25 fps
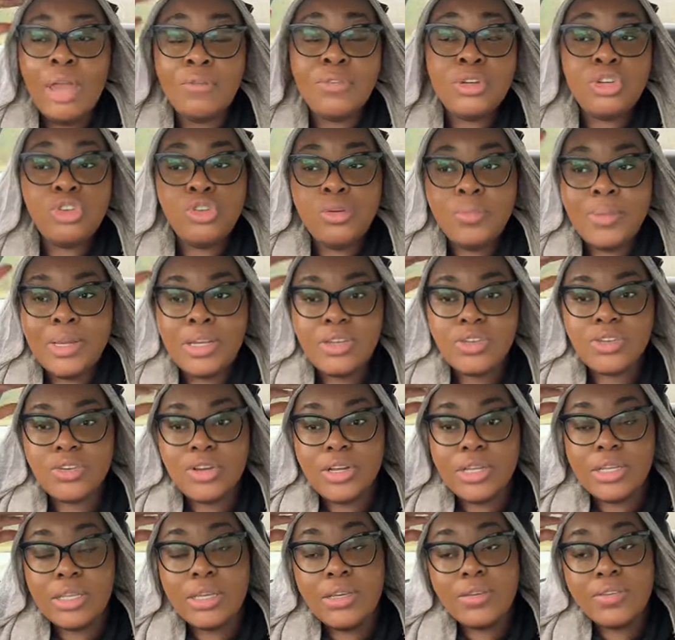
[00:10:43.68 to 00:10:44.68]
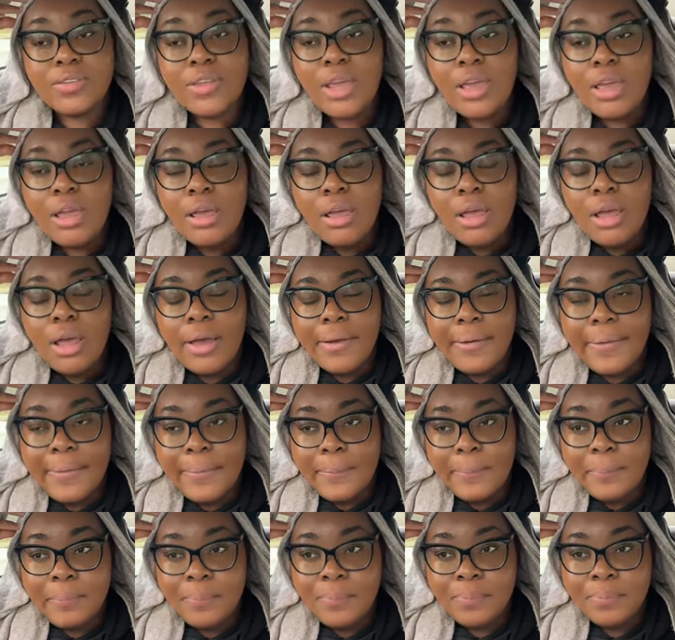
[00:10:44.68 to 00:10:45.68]
Every true minister, at least.
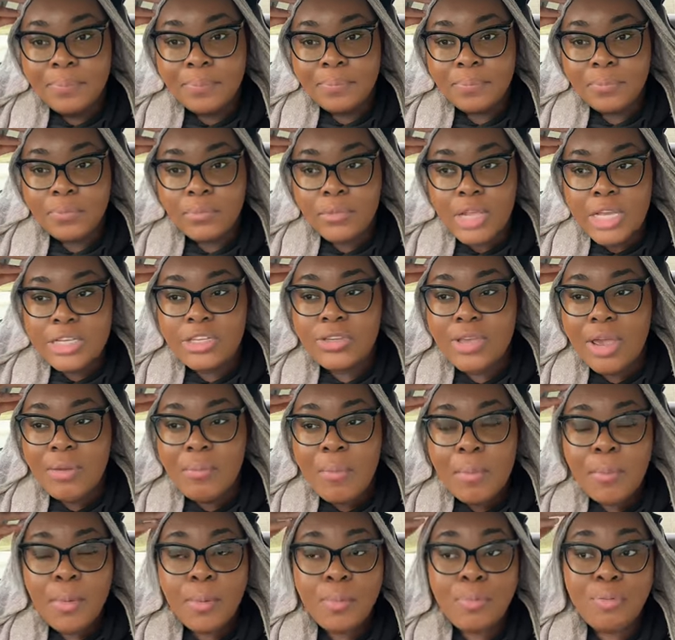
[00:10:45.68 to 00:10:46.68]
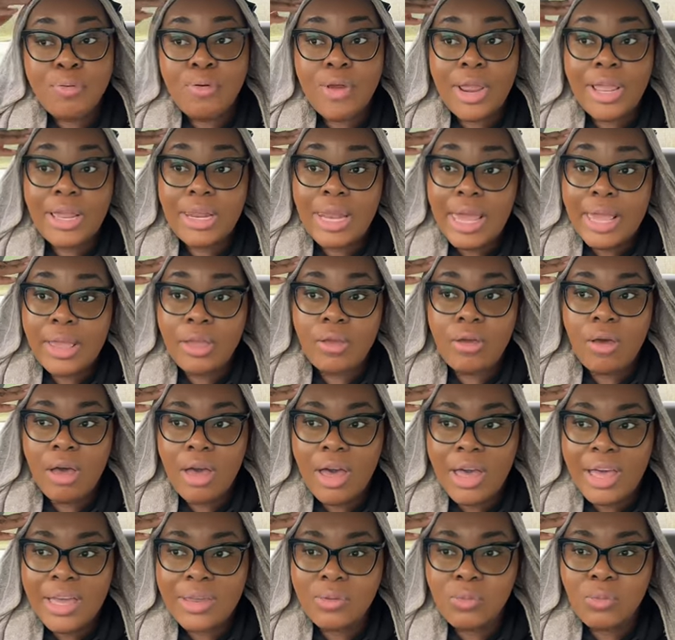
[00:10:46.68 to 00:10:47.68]
Um, and so I remember praying, like,
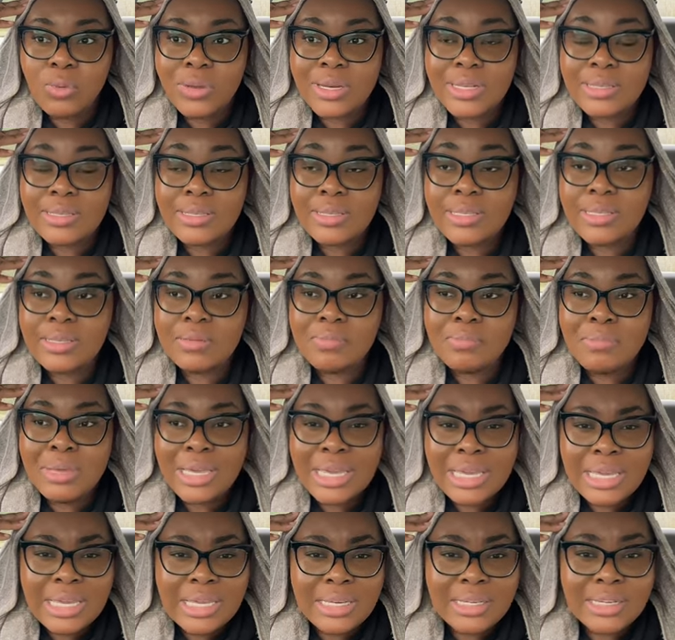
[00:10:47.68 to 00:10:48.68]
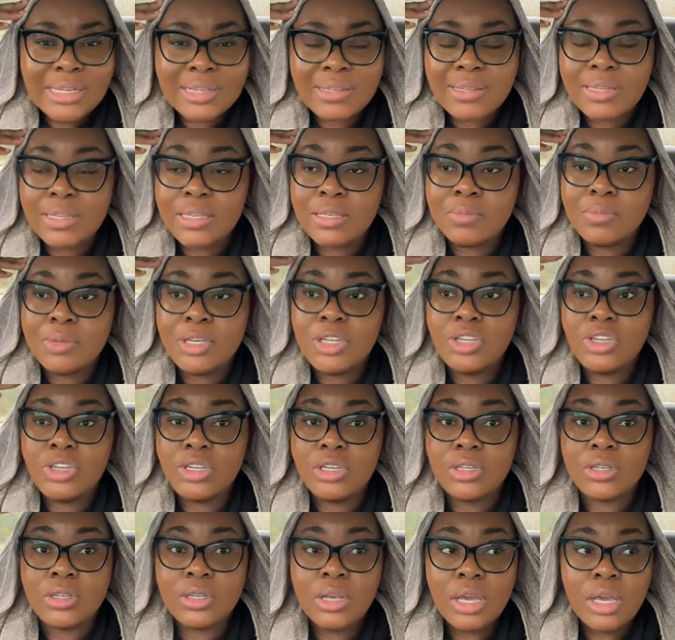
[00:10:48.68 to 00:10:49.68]
God, what does this mean? Does this mean
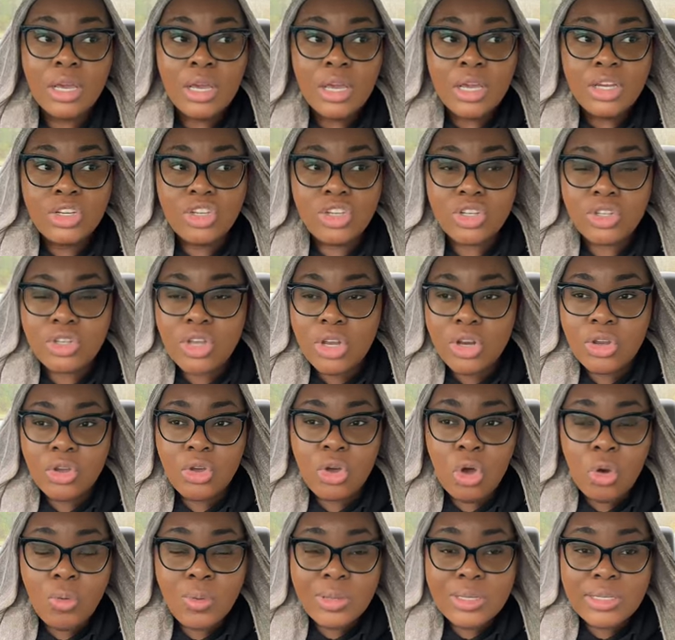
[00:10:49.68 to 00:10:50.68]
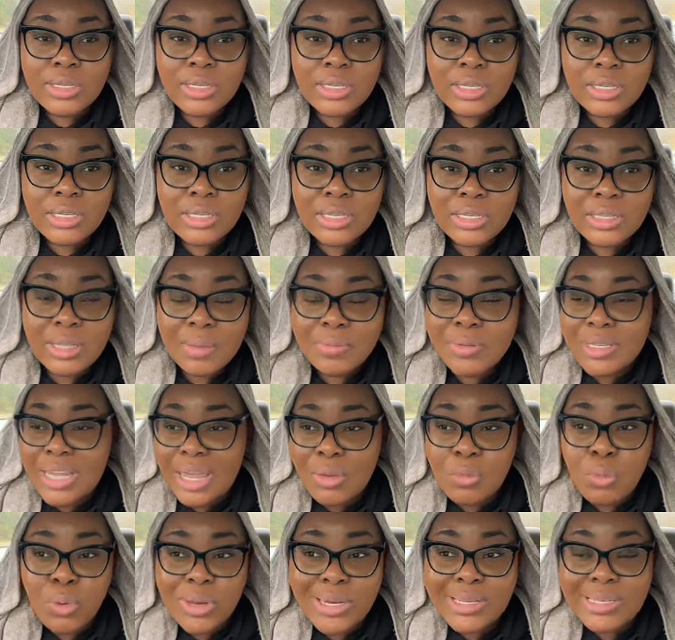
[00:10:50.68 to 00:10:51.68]
she's she's going to go into
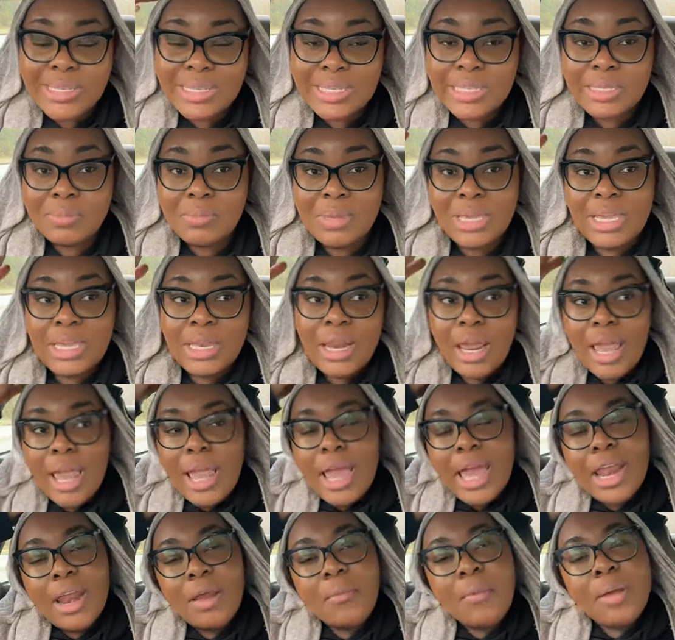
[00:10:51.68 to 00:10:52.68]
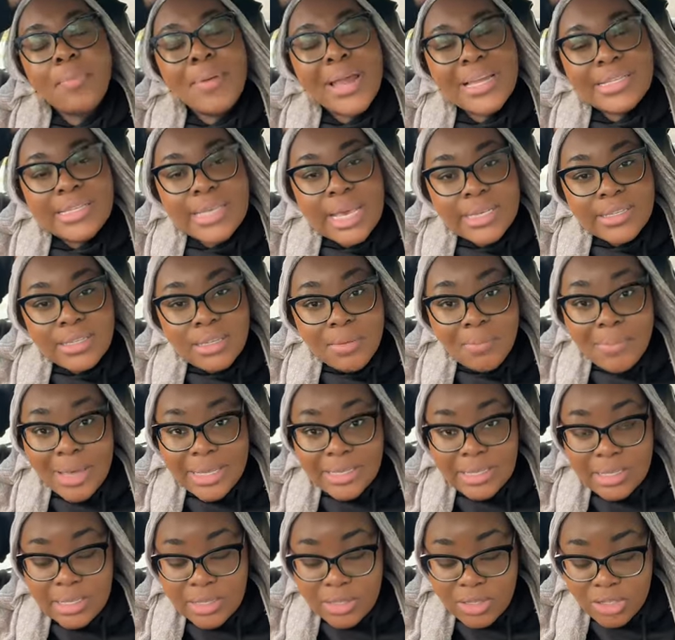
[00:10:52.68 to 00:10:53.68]
deception? Like, what does this mean? And I remember I texted
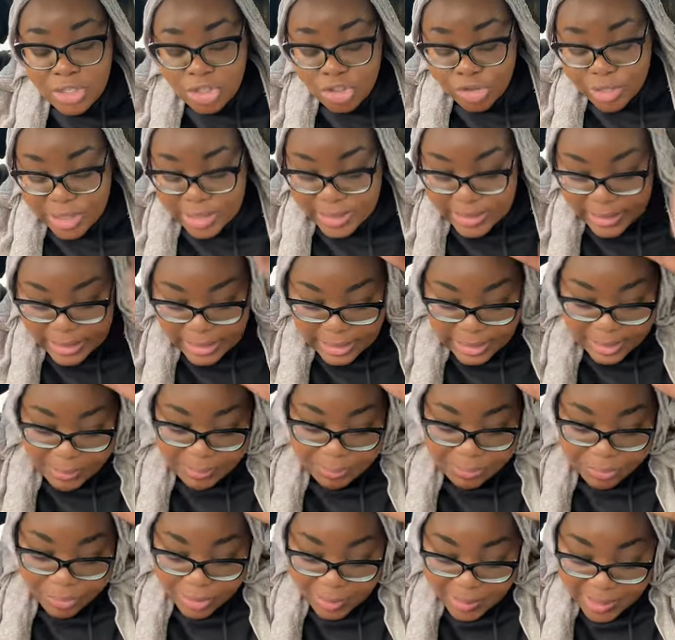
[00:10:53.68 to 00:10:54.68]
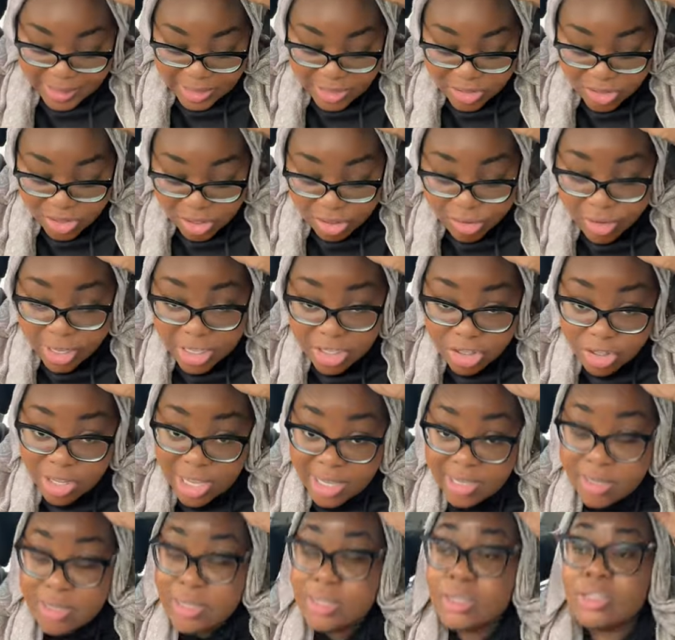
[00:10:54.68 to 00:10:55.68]
my sister, Tracy, my sister in Christ,
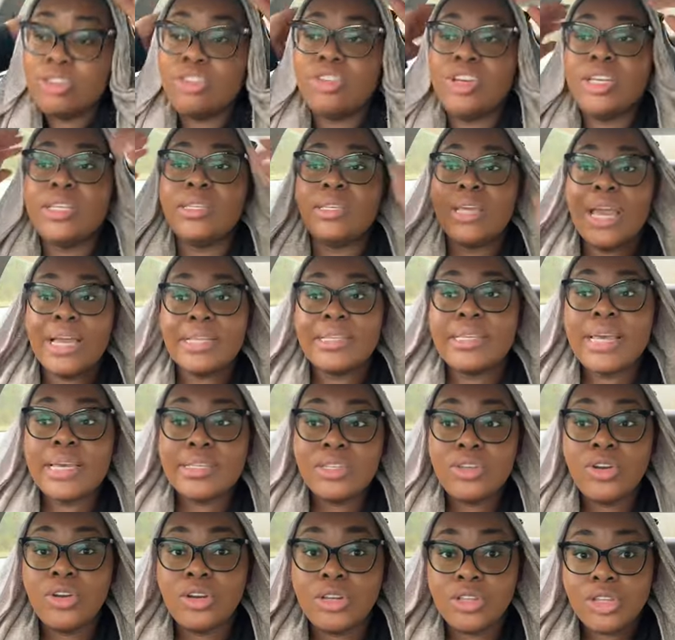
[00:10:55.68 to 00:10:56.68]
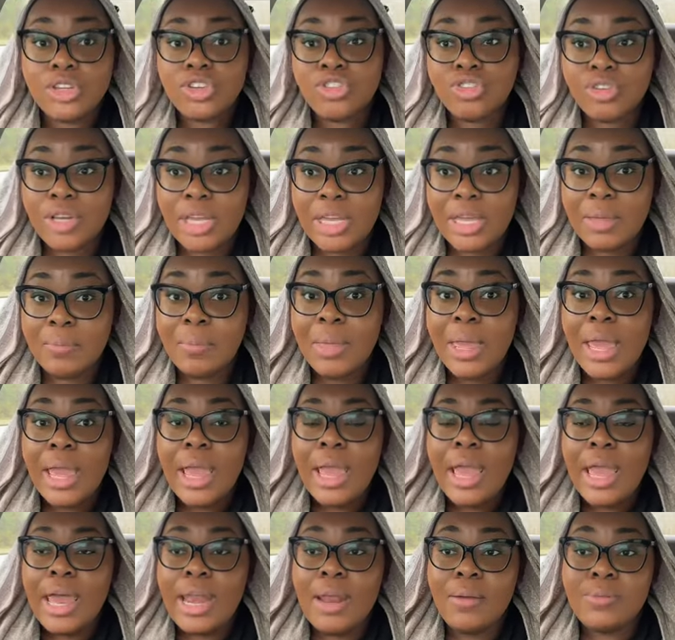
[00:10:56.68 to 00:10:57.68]
Tracy. I texted her the dream.
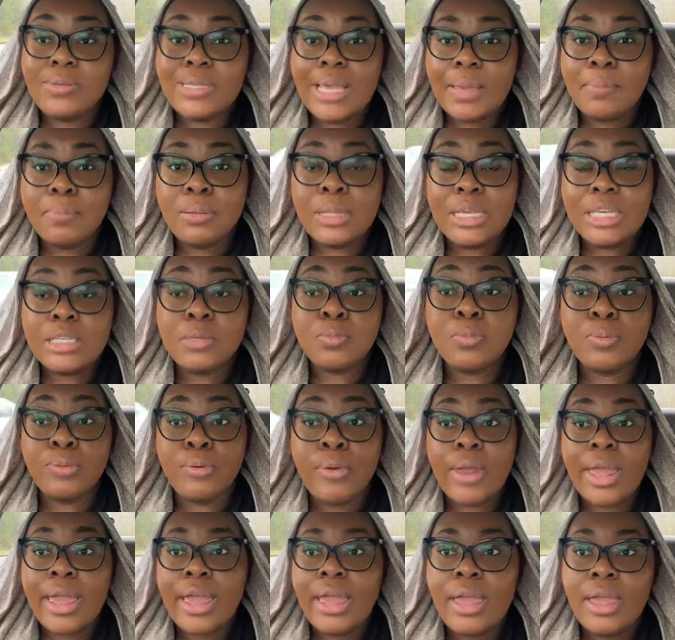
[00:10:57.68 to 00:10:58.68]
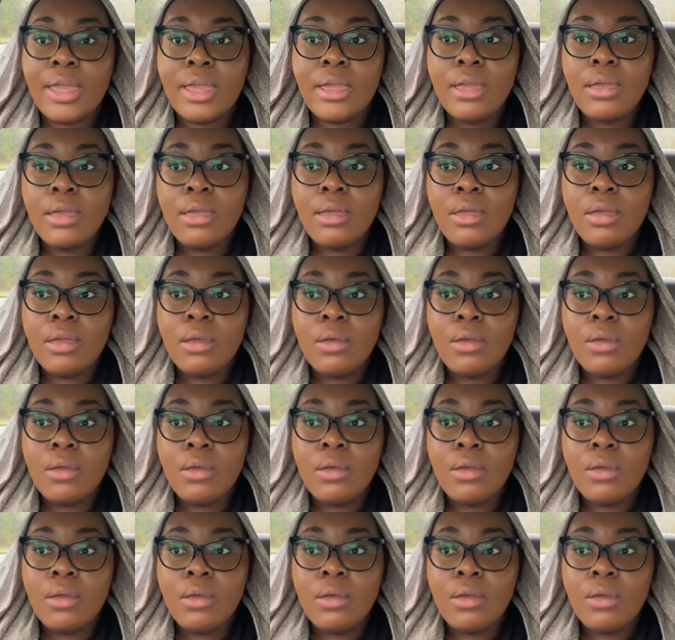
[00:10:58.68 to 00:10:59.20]
And I was like, please pray